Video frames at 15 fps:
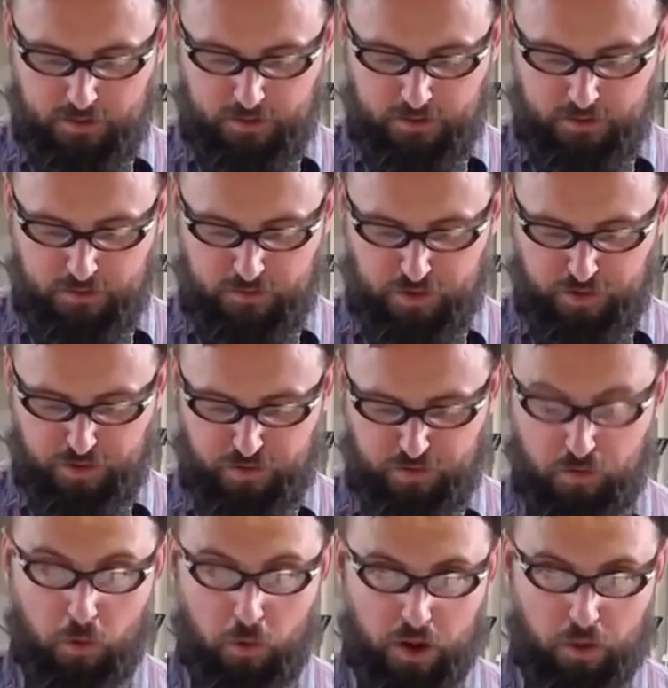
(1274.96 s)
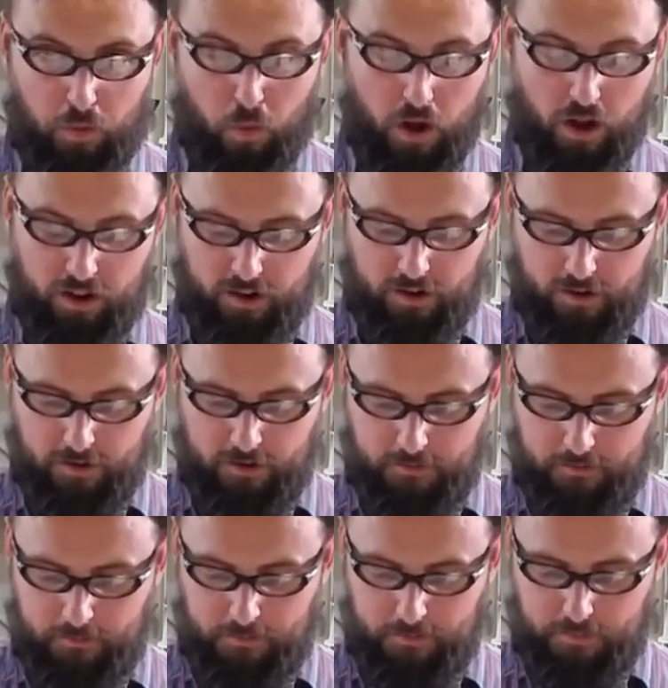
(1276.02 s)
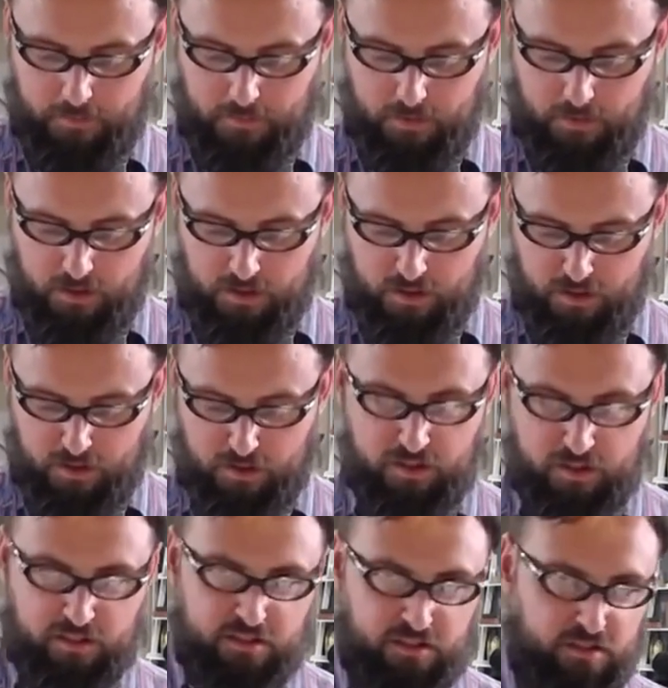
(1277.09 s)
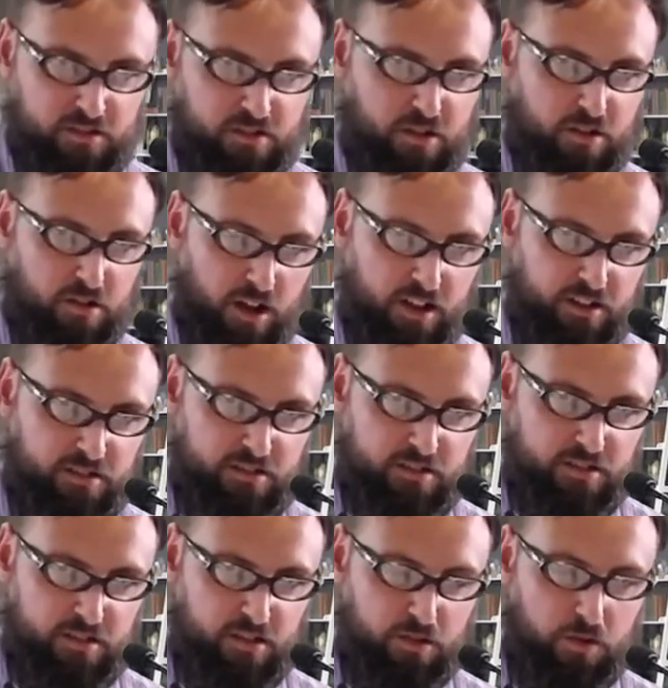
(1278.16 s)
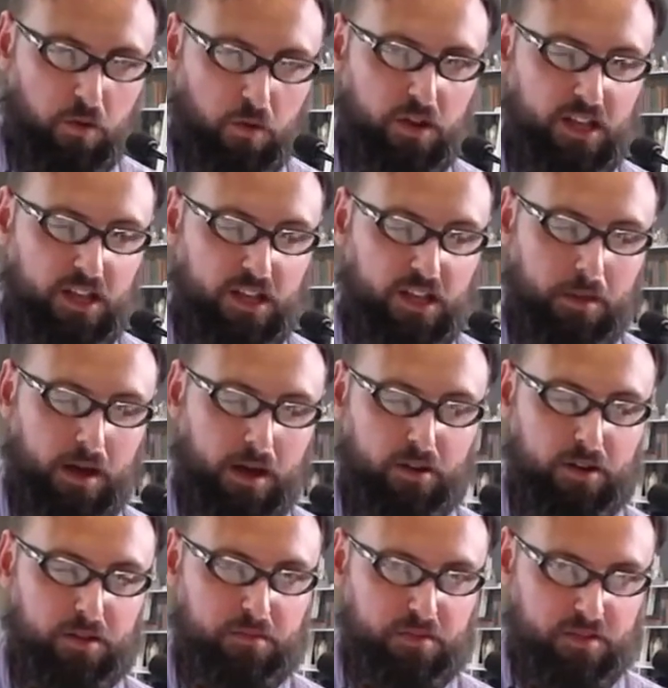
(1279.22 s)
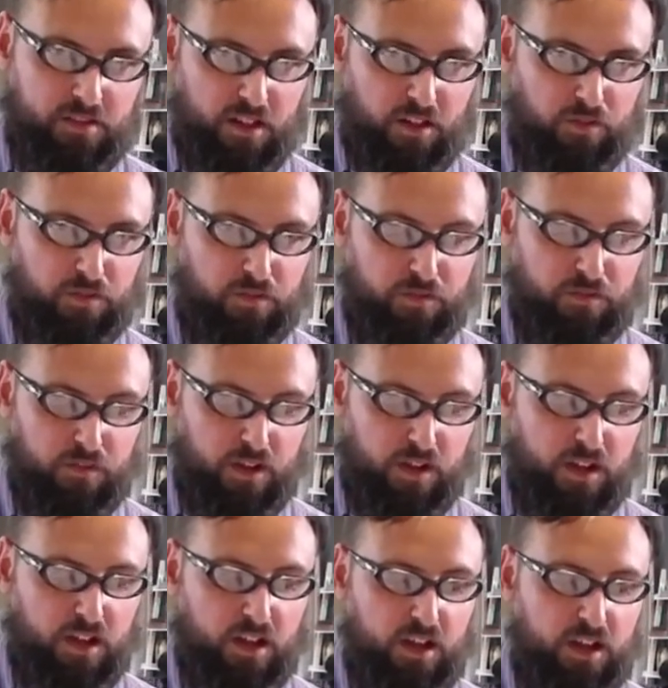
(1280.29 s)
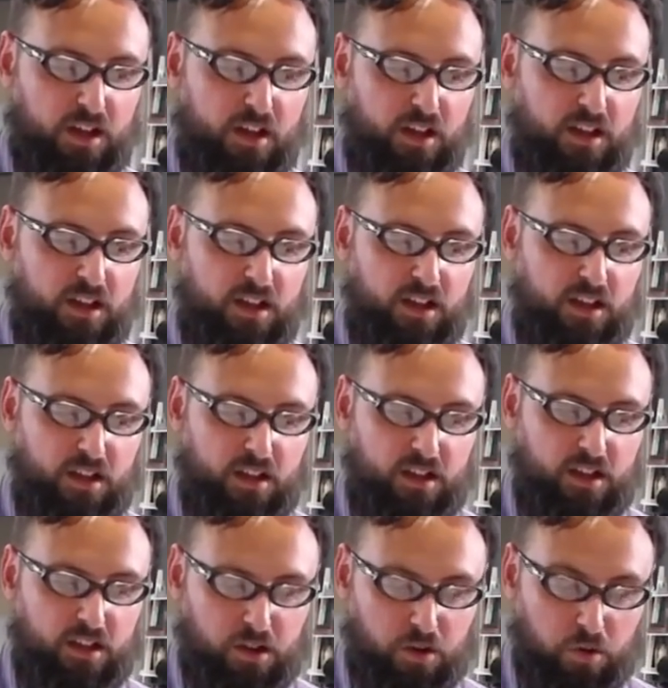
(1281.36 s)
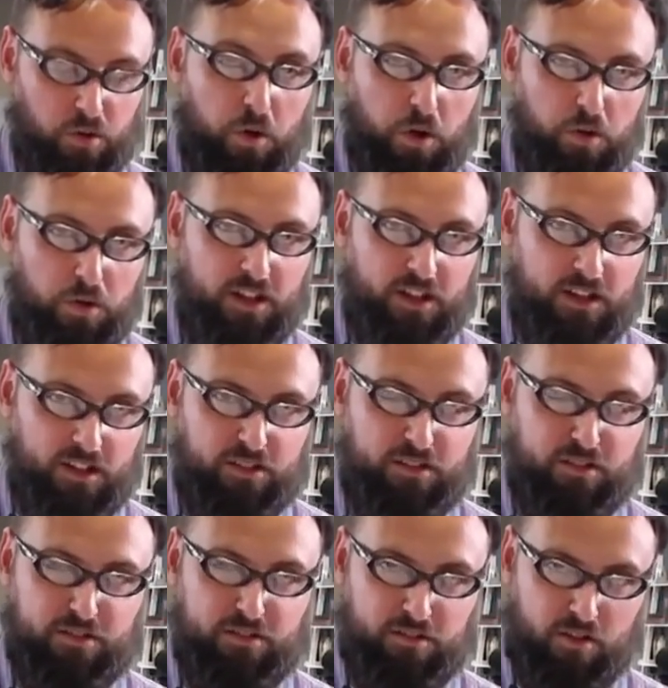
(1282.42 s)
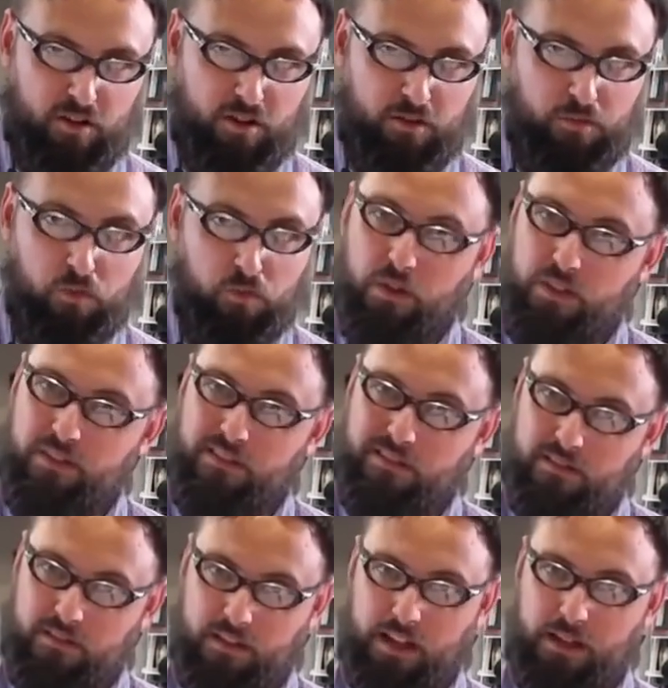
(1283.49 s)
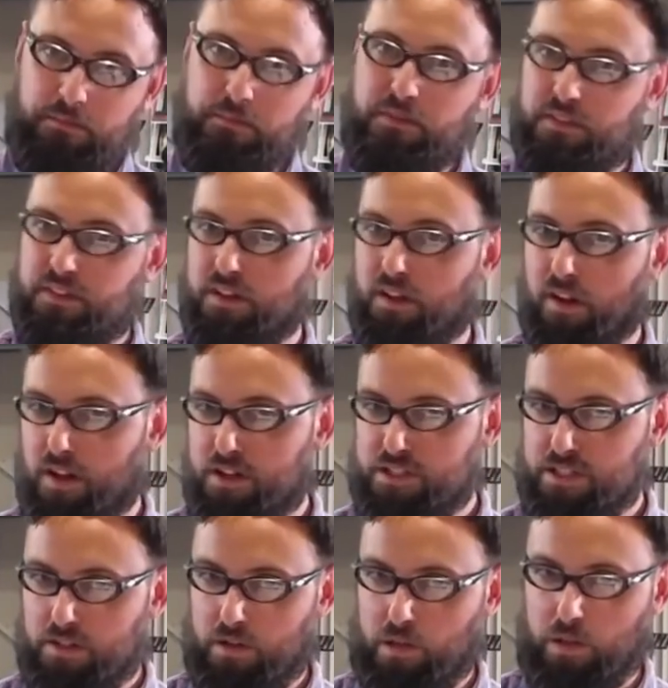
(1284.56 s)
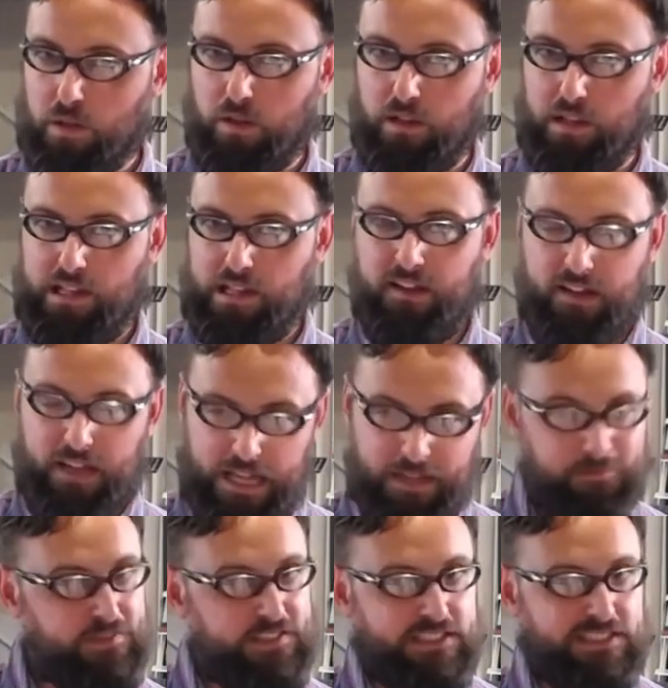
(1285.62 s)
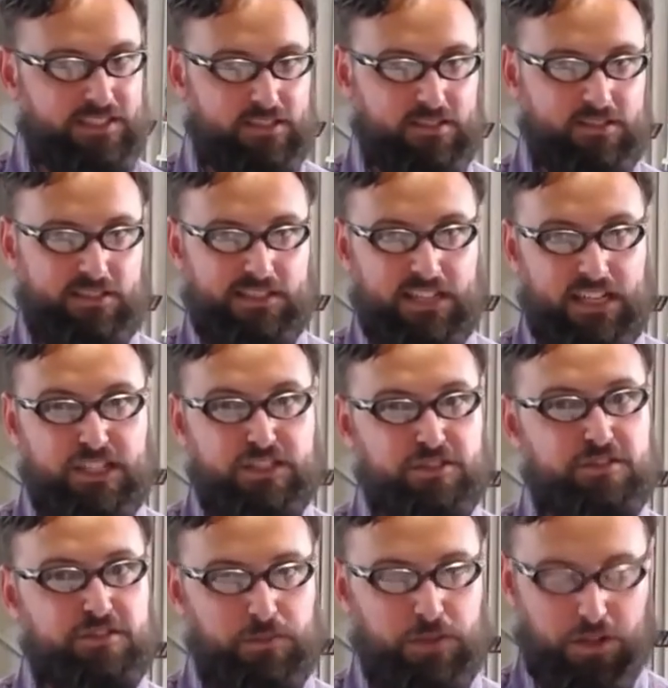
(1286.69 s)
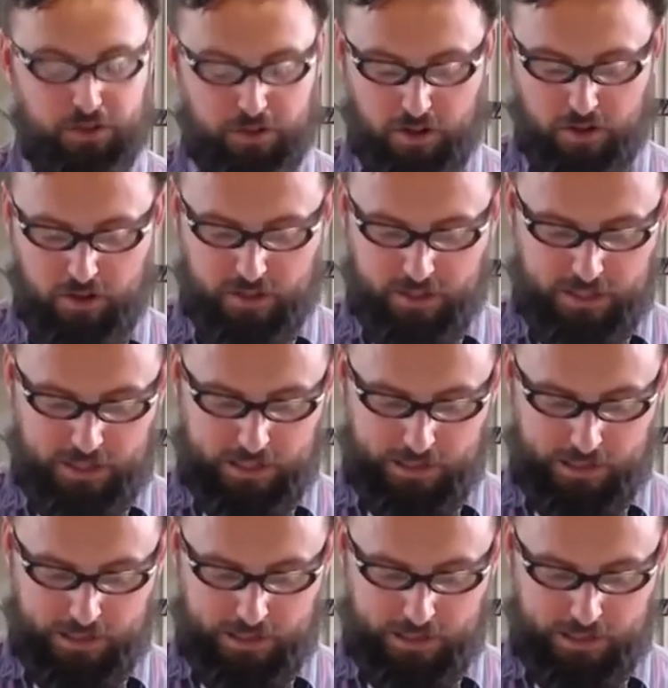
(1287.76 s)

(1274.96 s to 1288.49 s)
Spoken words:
verse 41. So this is Christ talking about himself and quoting this psalm with the same theological emphasis, his superiority.